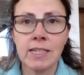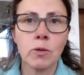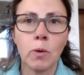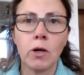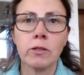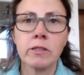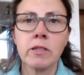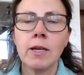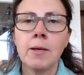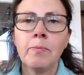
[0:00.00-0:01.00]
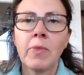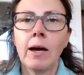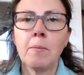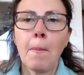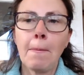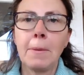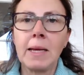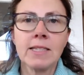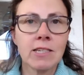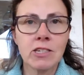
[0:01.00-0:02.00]
it to a halt,
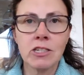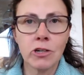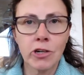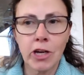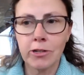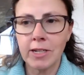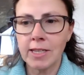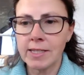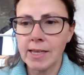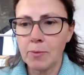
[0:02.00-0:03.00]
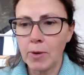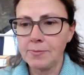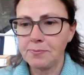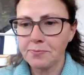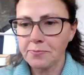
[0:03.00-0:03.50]
because it's just not coded in the same way.